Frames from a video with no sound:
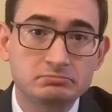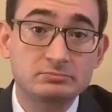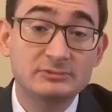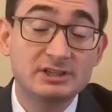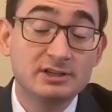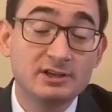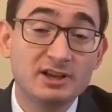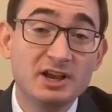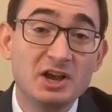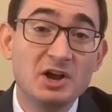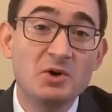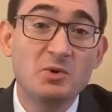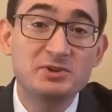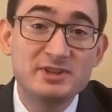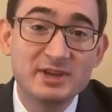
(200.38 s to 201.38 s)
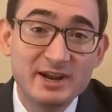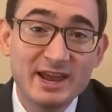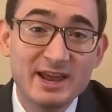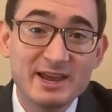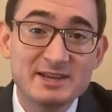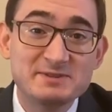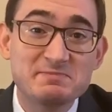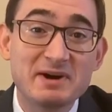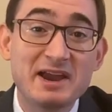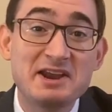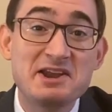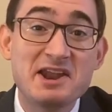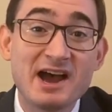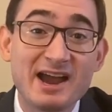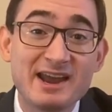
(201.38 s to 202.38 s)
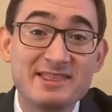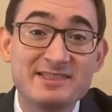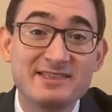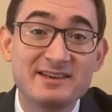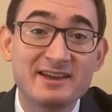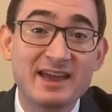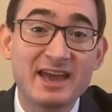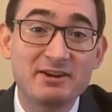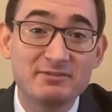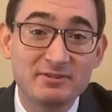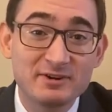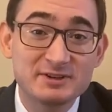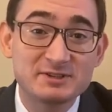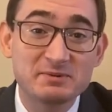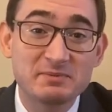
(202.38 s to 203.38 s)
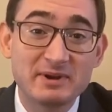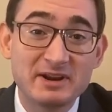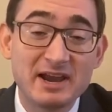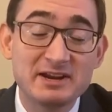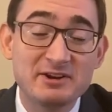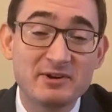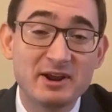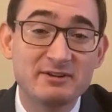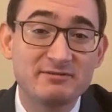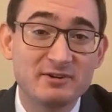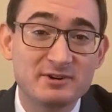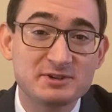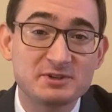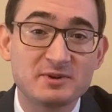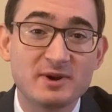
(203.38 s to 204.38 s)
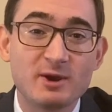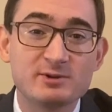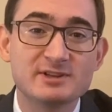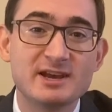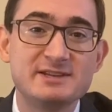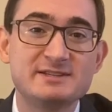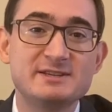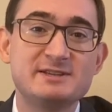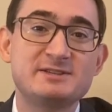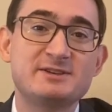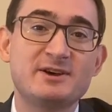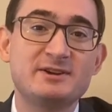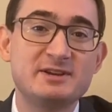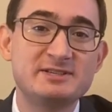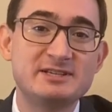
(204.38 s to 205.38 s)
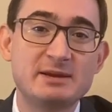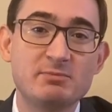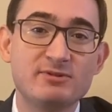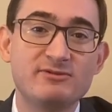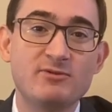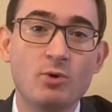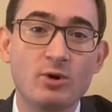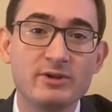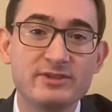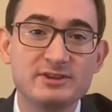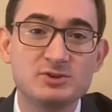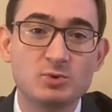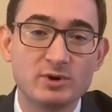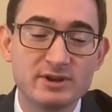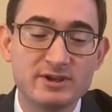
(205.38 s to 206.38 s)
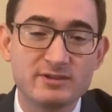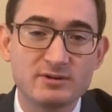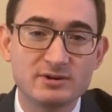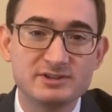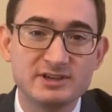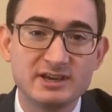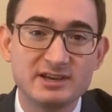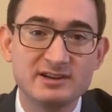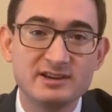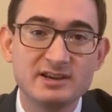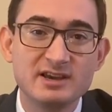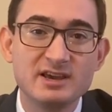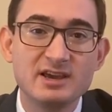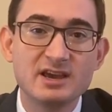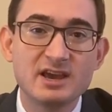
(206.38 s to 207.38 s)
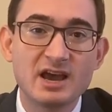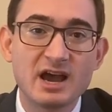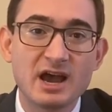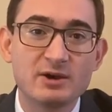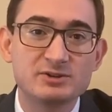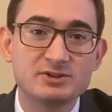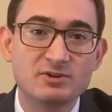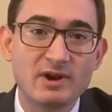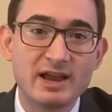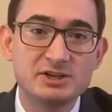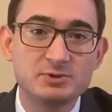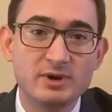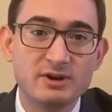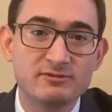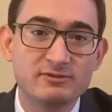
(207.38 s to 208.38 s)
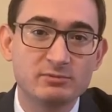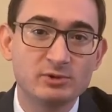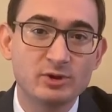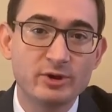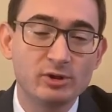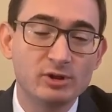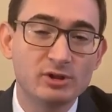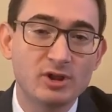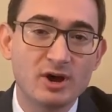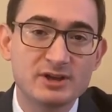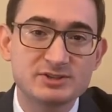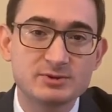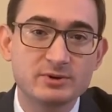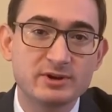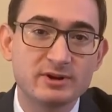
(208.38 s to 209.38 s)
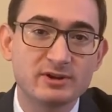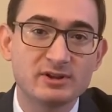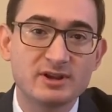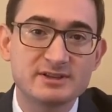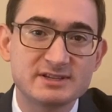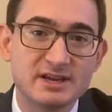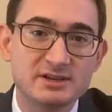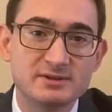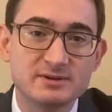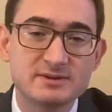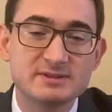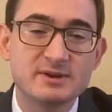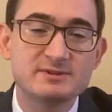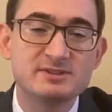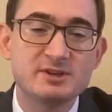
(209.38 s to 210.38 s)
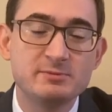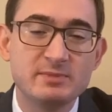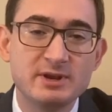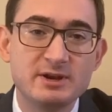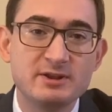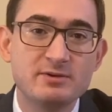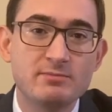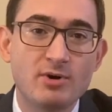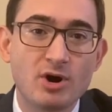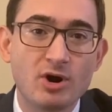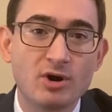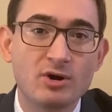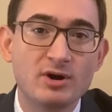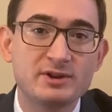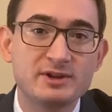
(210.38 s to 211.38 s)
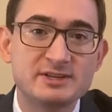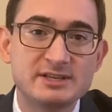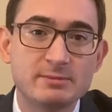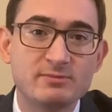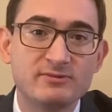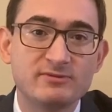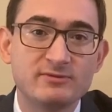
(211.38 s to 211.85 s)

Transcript: for? Well, today is my 9th anniversary, my 9-year anniversary. I was licensed on December 4th, 2013. I was graduated from Loyola Law School here in Los Angeles. I was admitted to the bar on December